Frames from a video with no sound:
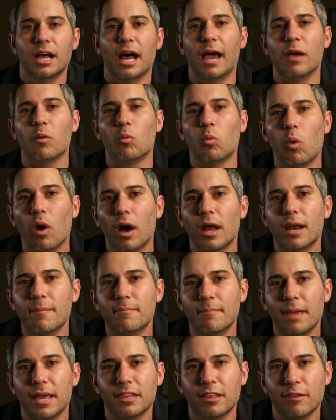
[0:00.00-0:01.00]
I want to
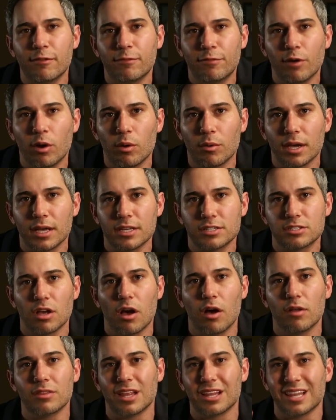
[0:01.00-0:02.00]
mainly focus
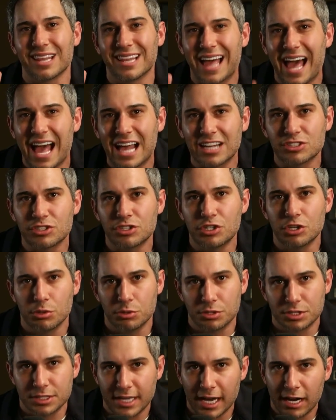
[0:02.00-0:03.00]
on the last
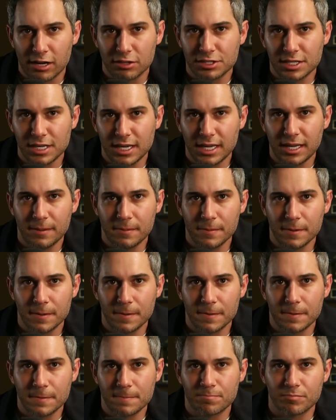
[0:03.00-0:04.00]
two, scarcity
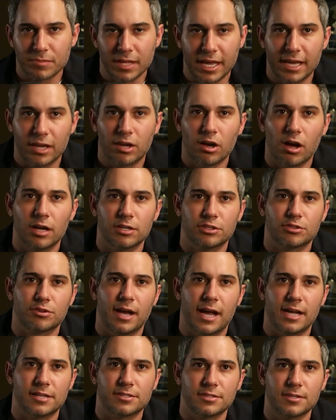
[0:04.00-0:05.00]
and
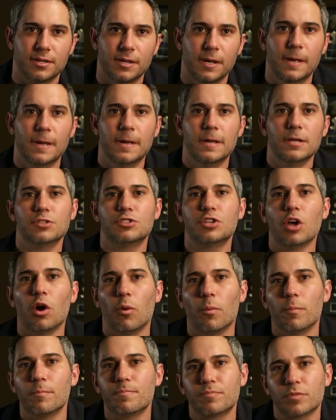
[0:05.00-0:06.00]
contrast.
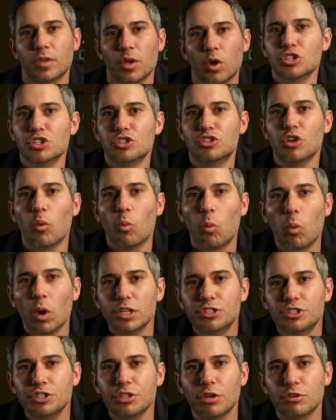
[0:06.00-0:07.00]
So
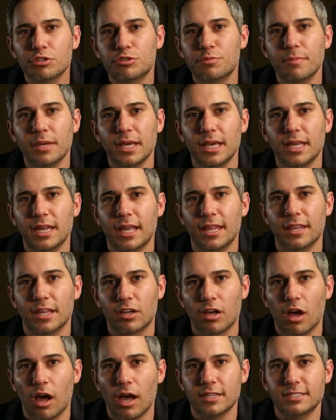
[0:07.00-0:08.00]
what do those mean in the
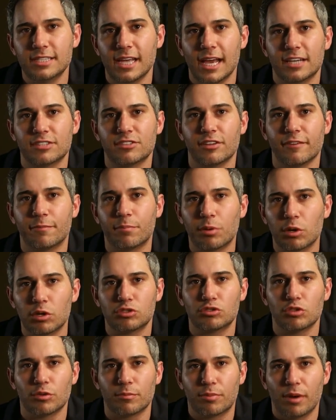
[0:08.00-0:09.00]
context of
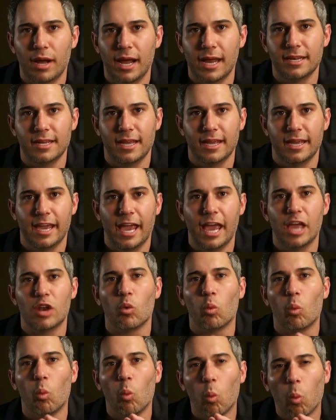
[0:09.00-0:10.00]
personal branding,
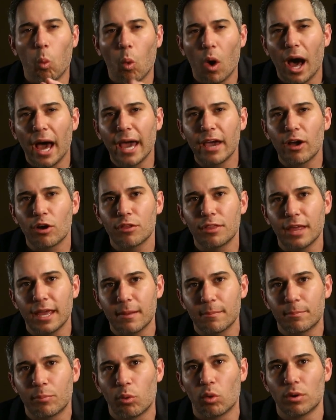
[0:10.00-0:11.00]
and why are they
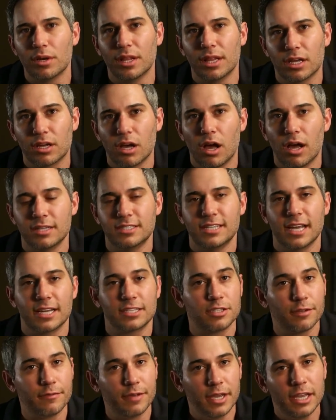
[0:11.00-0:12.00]
important in the
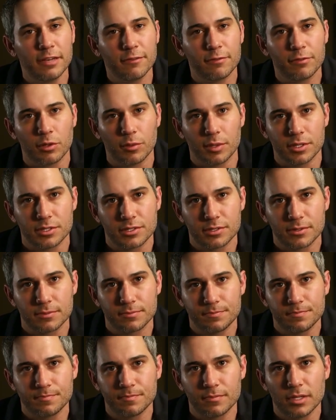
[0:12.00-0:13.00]
context of influence?
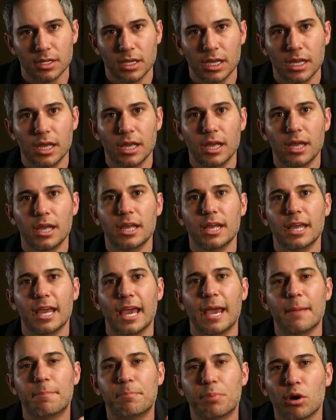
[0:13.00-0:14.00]

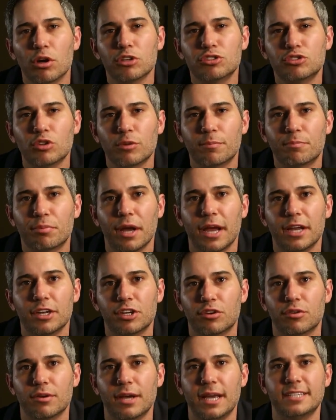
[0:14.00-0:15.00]
A personal
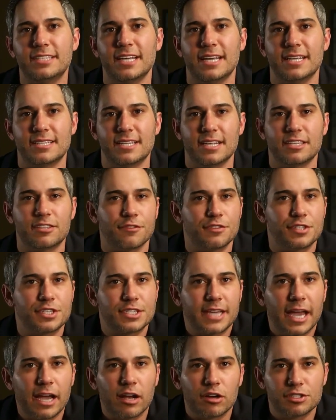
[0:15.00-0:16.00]
brand creates a sense of
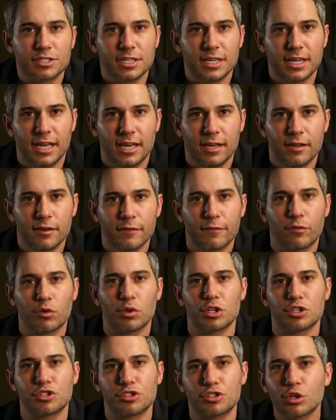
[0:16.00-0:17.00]
scarcity for
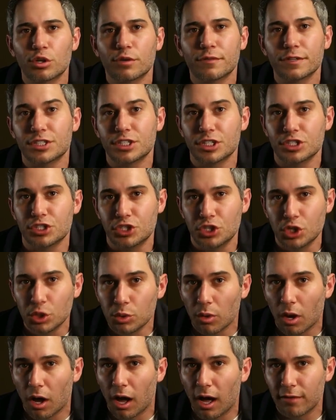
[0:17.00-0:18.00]
the services
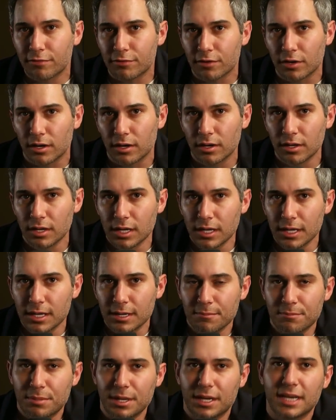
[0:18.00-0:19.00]
you offer
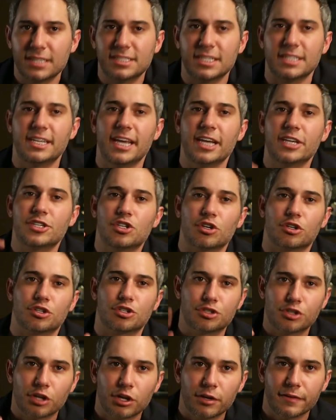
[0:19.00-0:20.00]
because it takes your
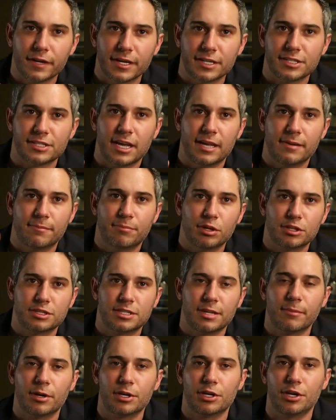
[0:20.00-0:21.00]
service and puts
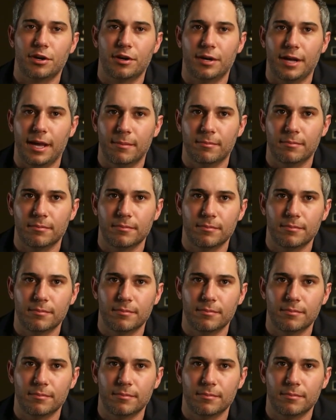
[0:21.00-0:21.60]
them under your name.